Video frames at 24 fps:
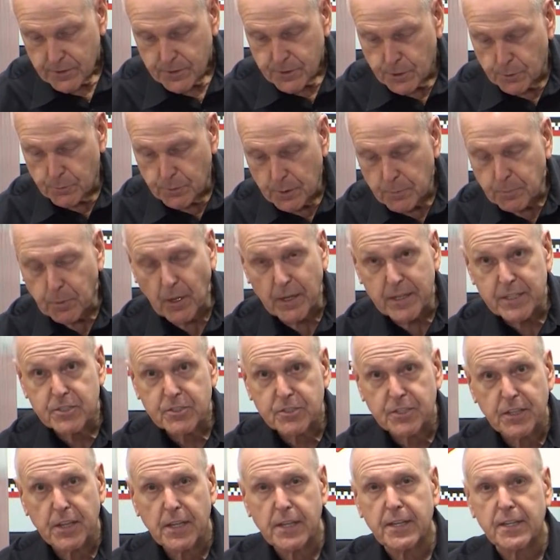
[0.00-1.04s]
to
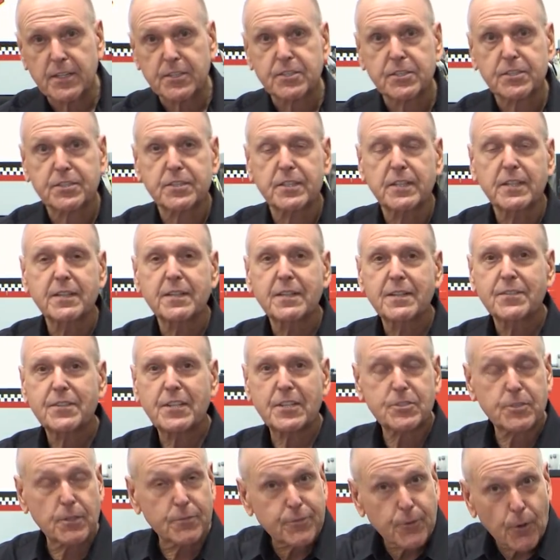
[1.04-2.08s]
replace this
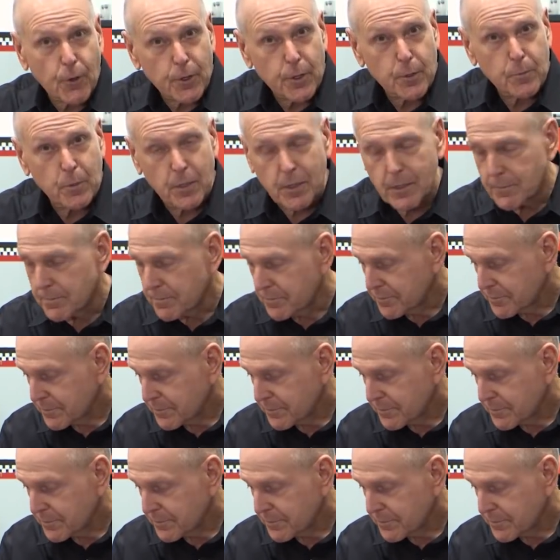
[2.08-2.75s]
that's affordable.